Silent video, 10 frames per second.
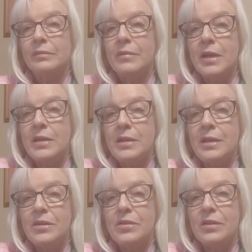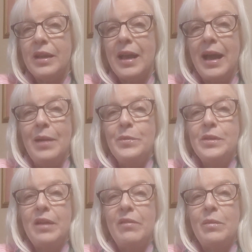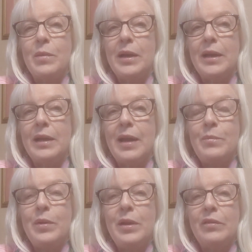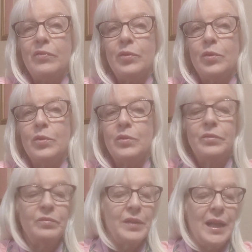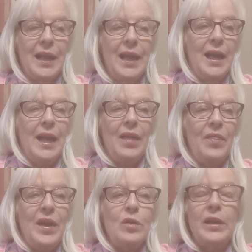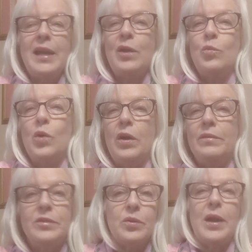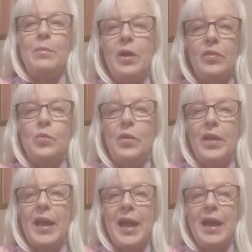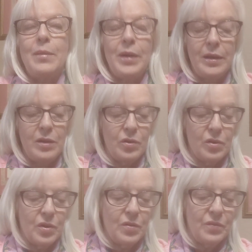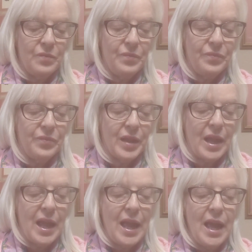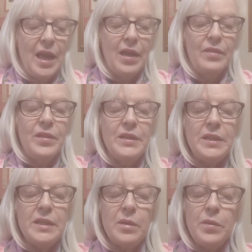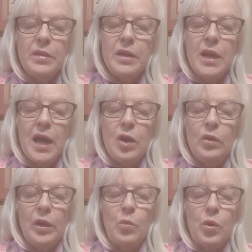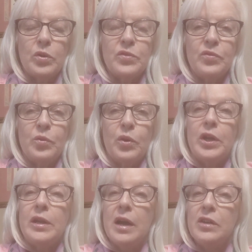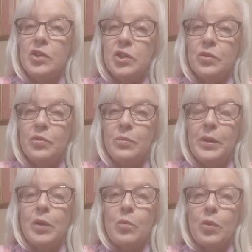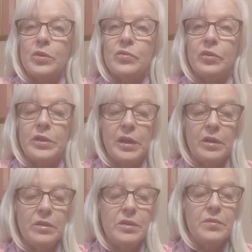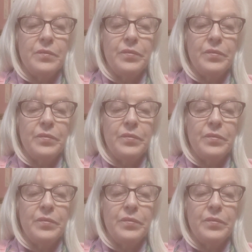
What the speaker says: 10 cents, I'm saving money, I'm being frugal. They only had one, so I bought the one they had about a year ago. This is something that not only works for young children, but it works for adults,